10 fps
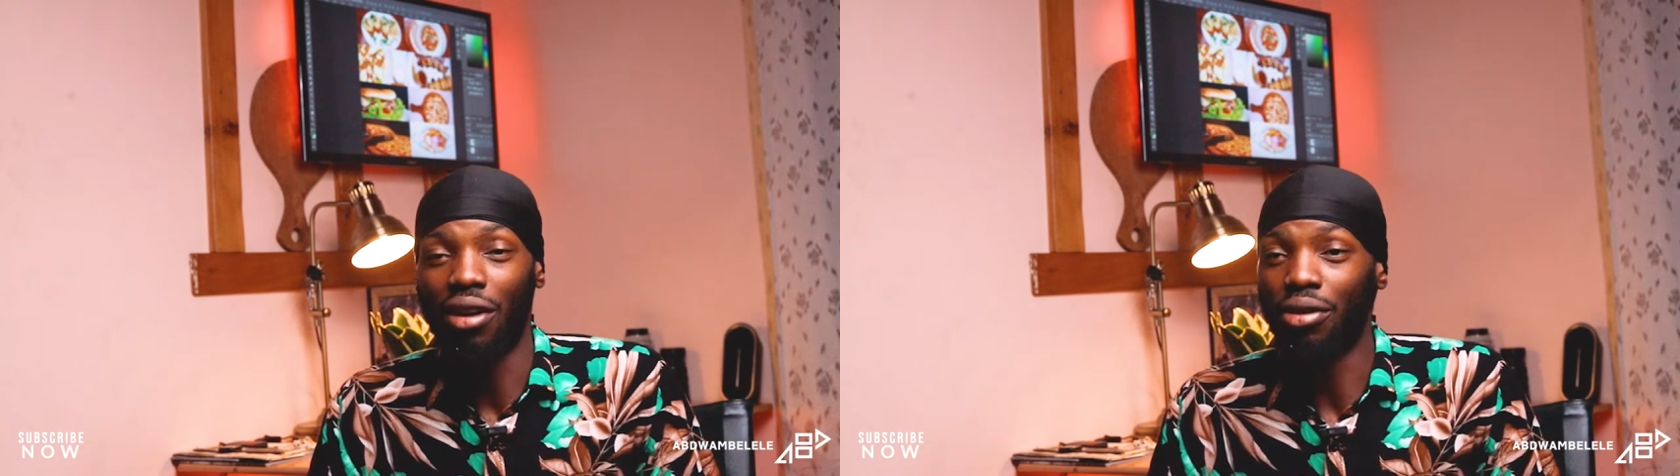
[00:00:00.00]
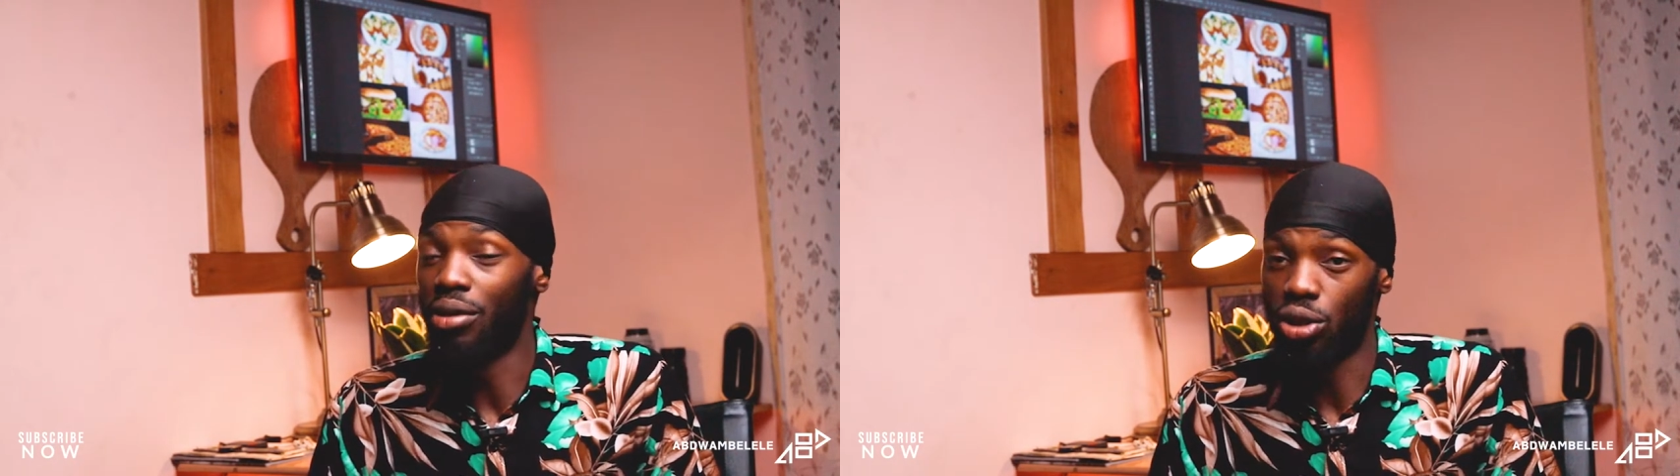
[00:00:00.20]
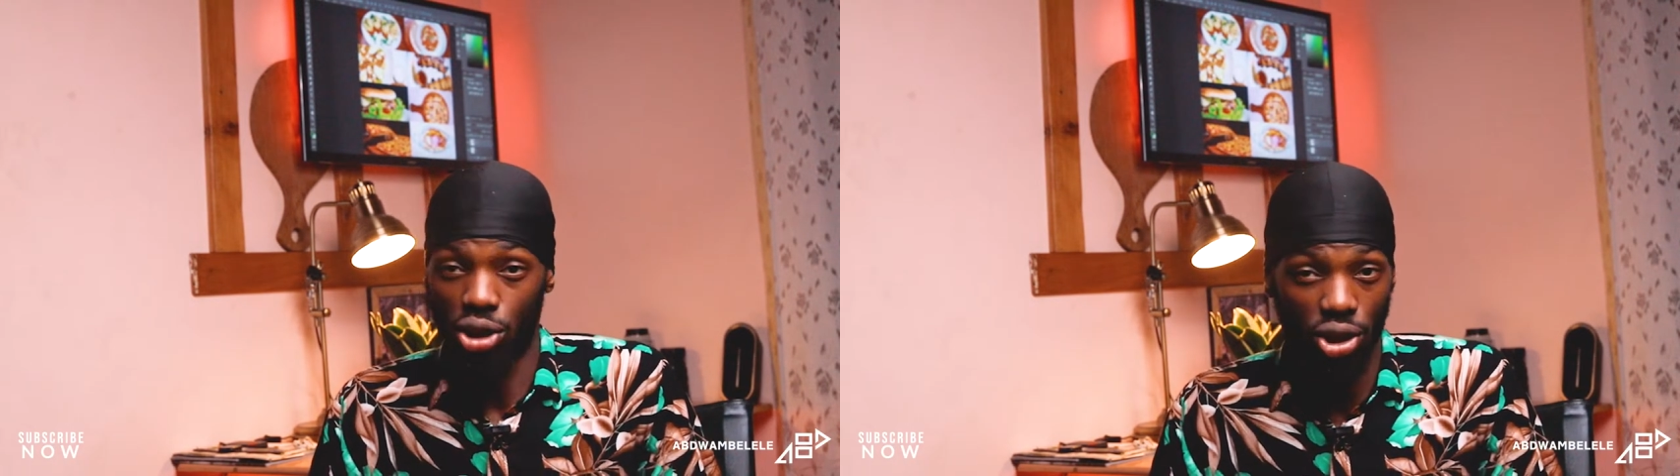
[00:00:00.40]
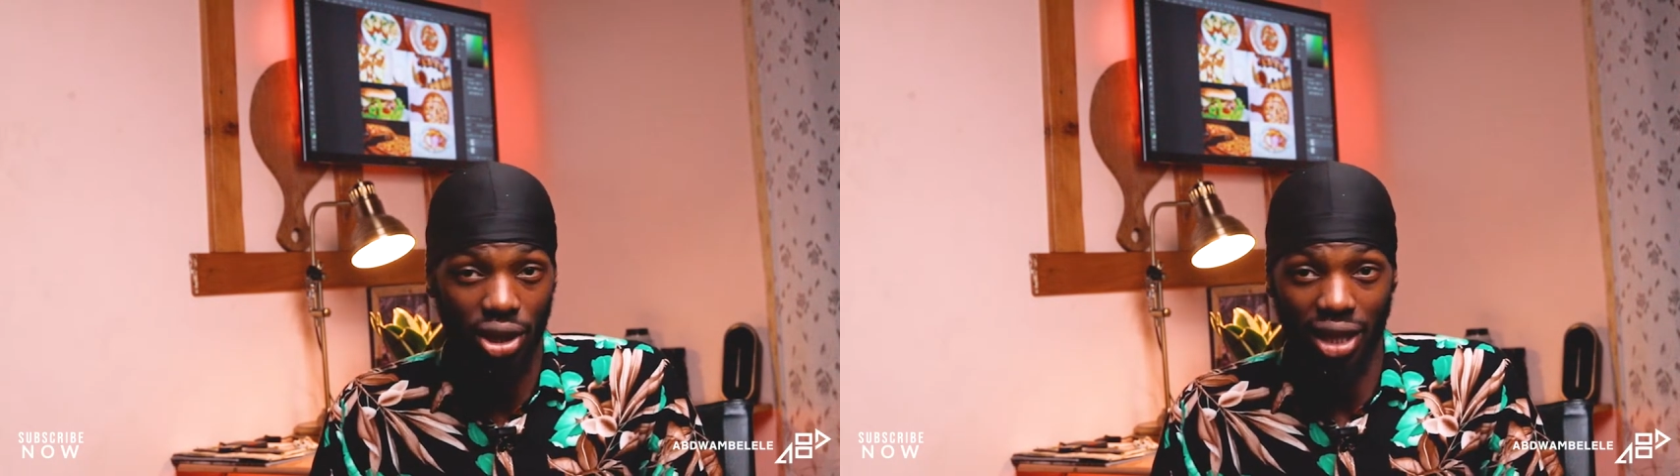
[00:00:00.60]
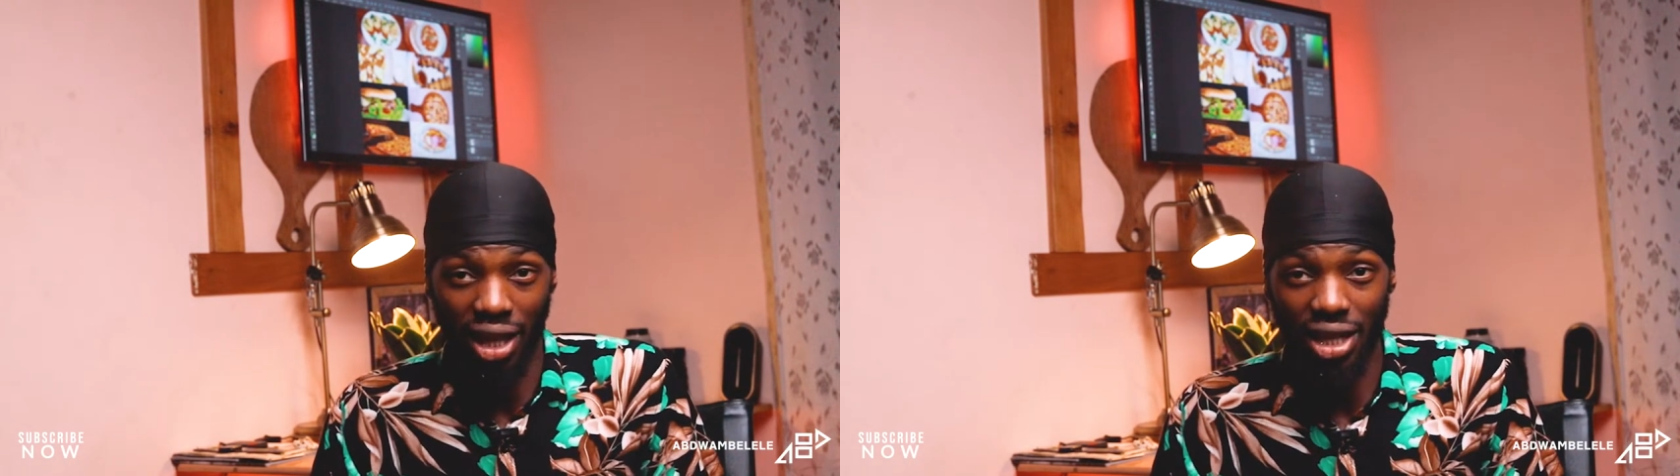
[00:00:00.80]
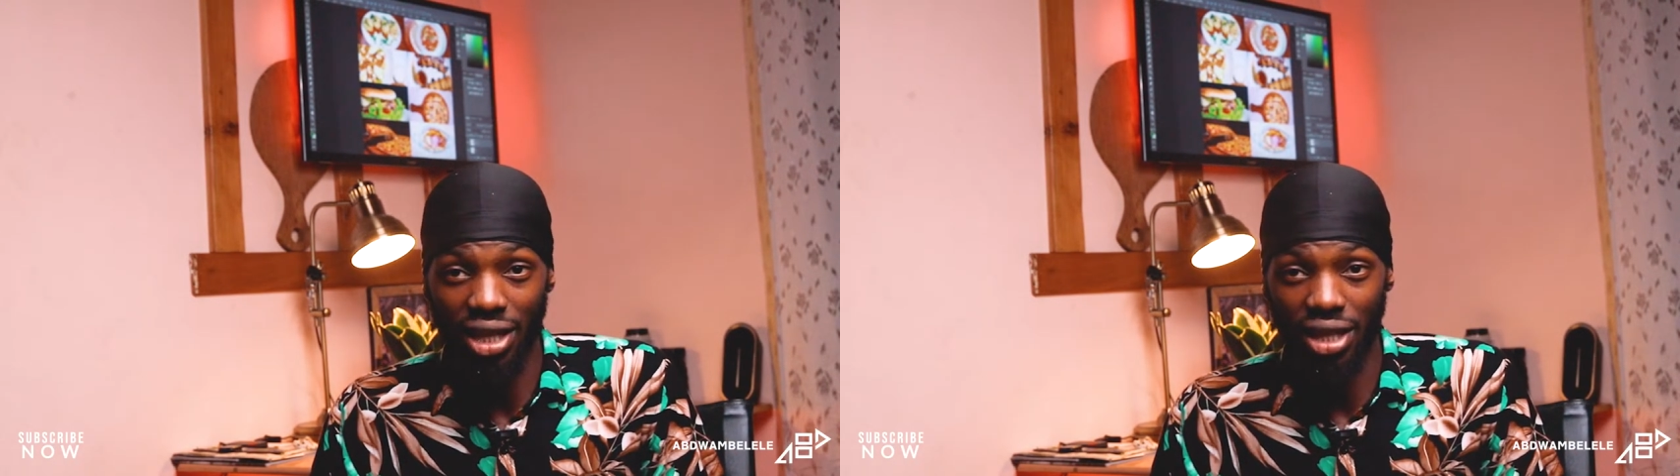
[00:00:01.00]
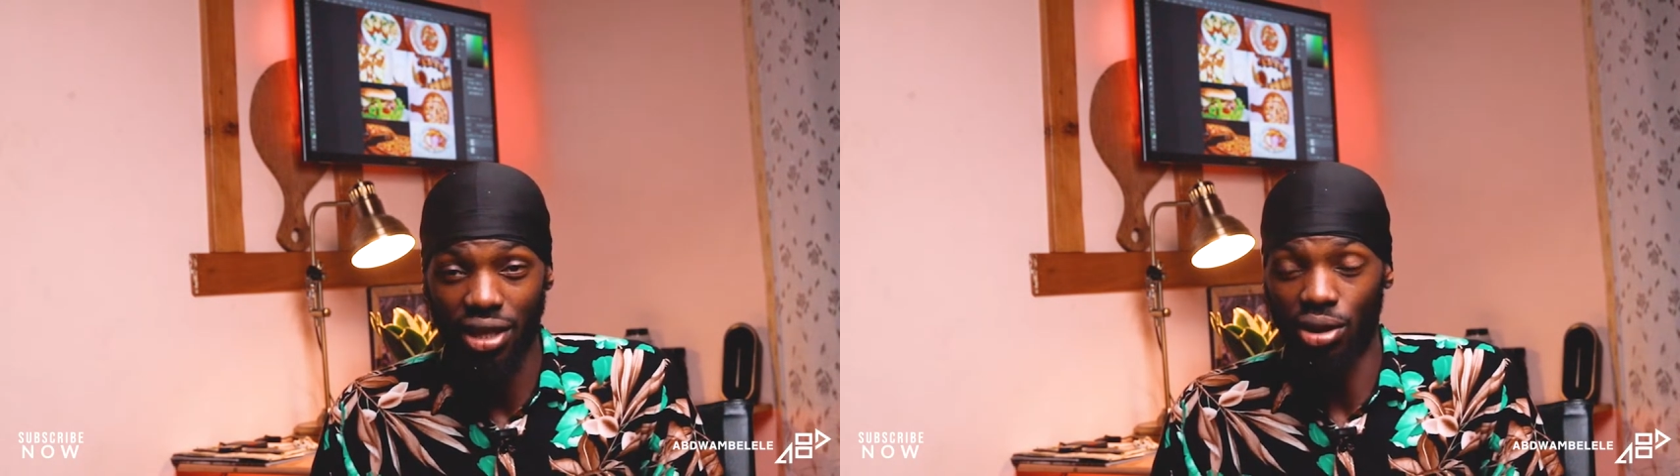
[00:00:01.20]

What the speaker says: for me to shoot and edit